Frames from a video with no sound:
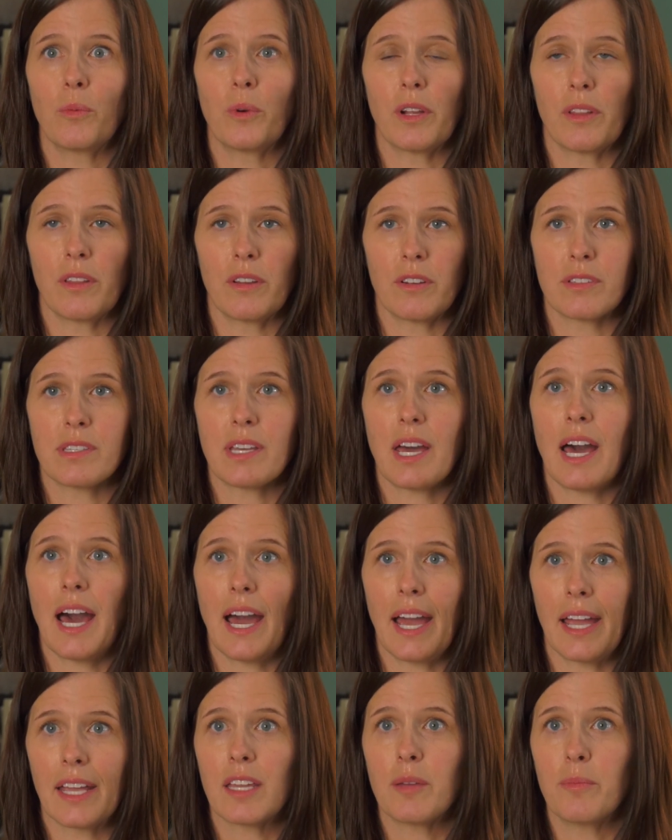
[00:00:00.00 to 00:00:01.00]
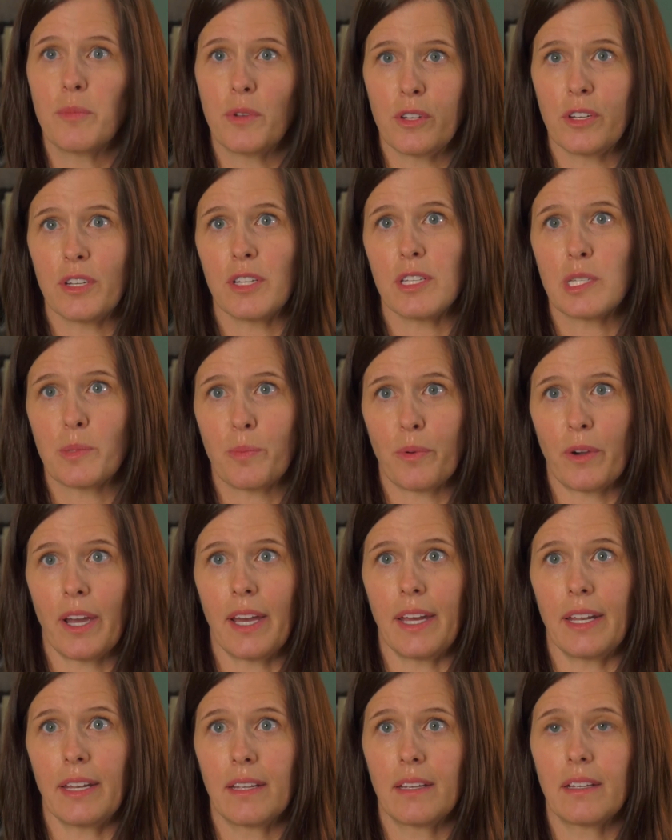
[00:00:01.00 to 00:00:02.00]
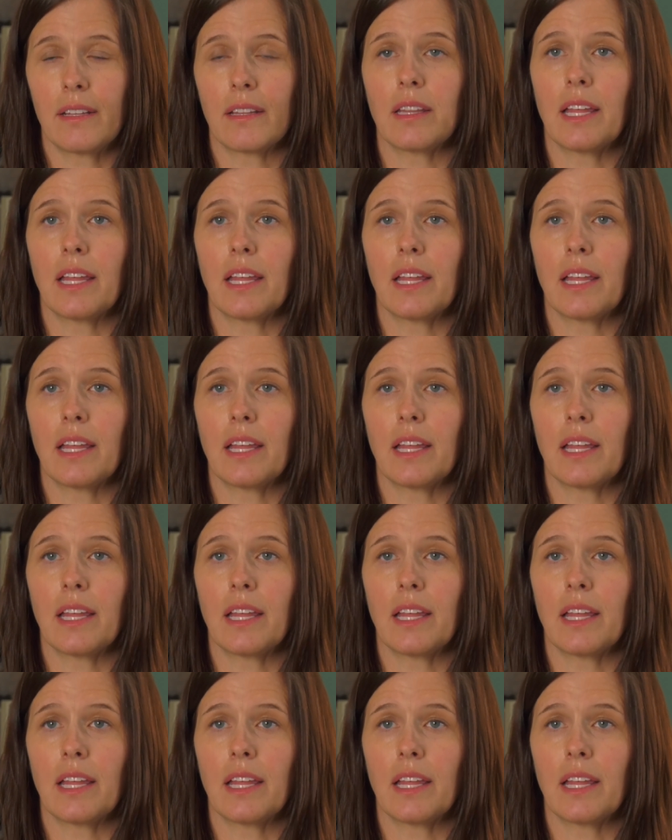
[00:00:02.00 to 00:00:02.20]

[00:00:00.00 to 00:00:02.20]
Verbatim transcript: where there's high community spread,